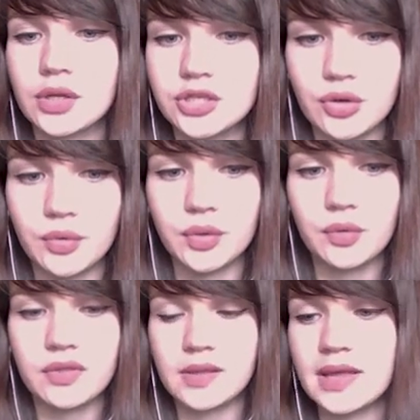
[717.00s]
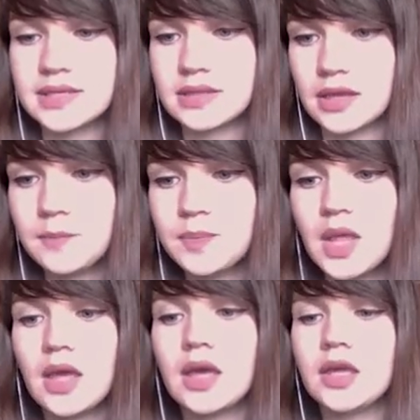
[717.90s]
going to show you the last thing.
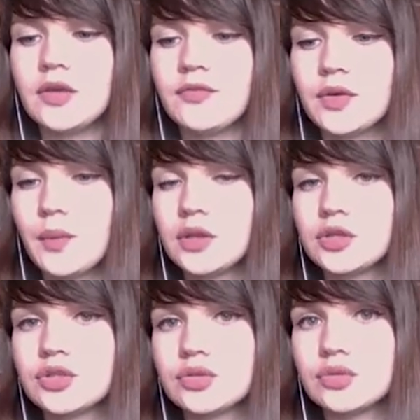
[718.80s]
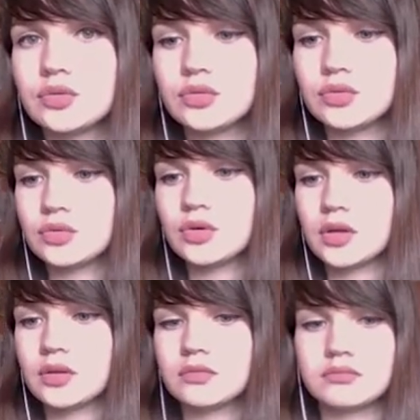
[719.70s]
If you want
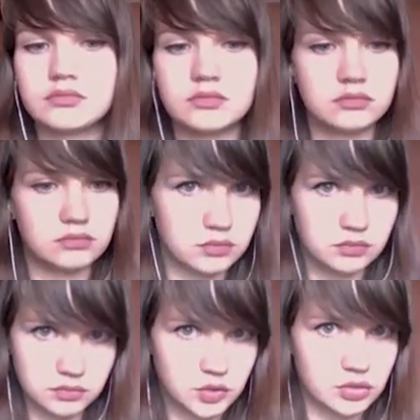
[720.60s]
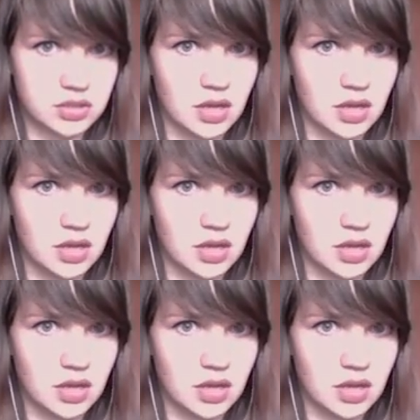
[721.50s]
to do